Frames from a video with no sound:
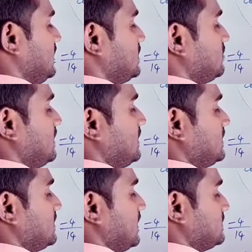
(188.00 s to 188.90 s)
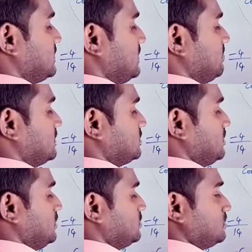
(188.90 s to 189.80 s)
equivalent rational number. So
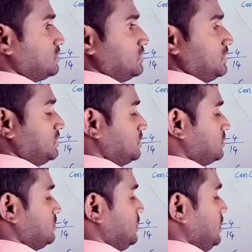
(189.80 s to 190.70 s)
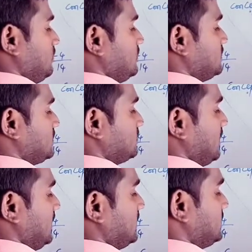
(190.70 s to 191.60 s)
into 2 into 2, which is
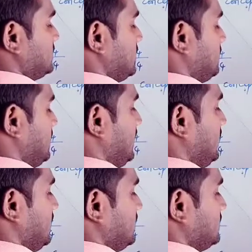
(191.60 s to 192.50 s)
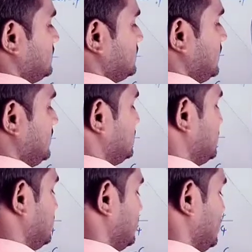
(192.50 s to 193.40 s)
minus 10 by 6
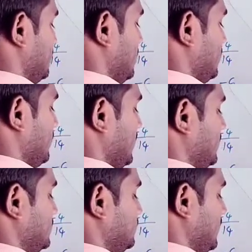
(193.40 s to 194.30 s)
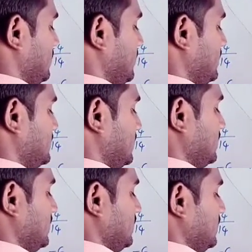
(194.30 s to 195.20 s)
minus 5 by 3
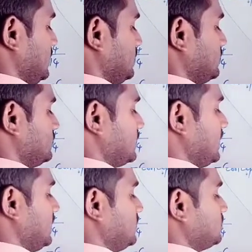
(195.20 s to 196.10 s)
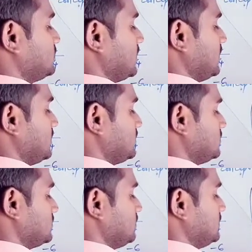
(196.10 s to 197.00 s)
into 3 into 3.
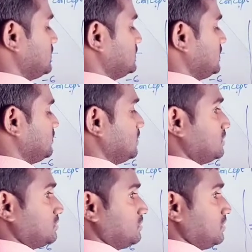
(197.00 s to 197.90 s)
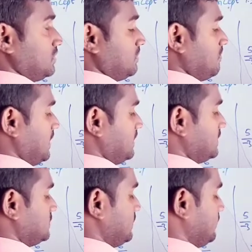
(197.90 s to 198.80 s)
So which is equal to
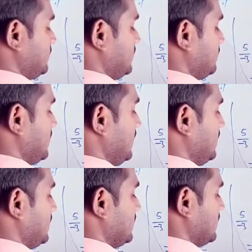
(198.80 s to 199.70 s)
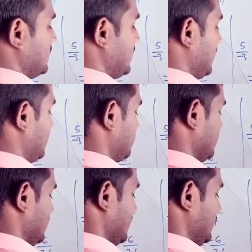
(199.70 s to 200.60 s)
minus 15 by 9
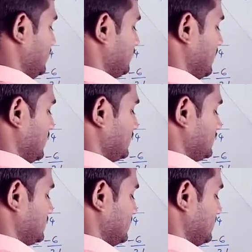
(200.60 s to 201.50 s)
and minus